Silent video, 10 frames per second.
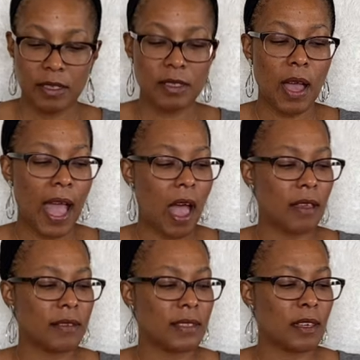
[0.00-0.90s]
So I
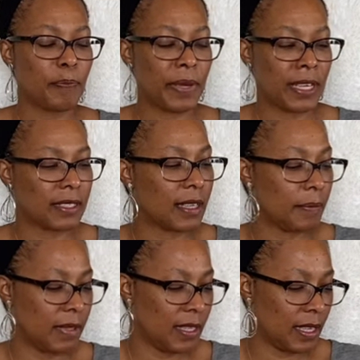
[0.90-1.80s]
also picked
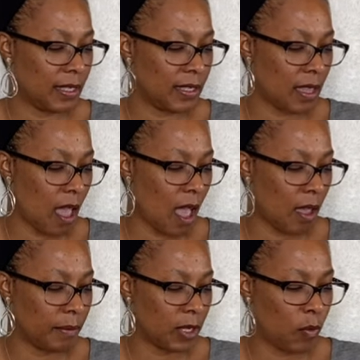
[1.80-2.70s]
up this,
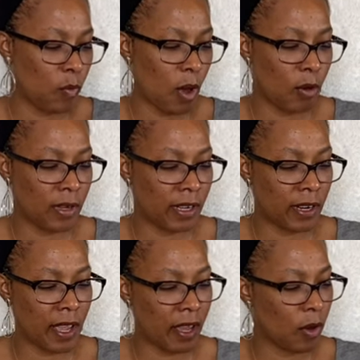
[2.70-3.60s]
the roller
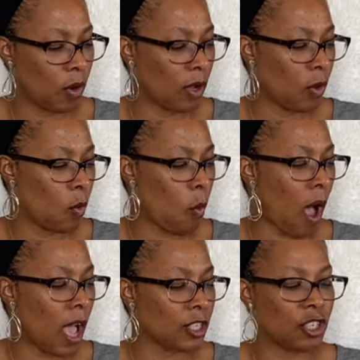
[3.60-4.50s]
in
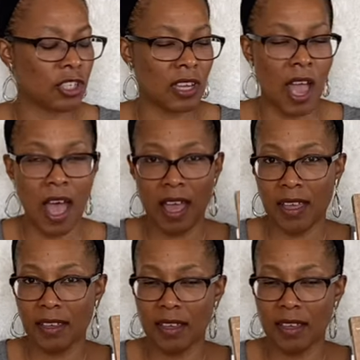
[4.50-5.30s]
Gua Sha.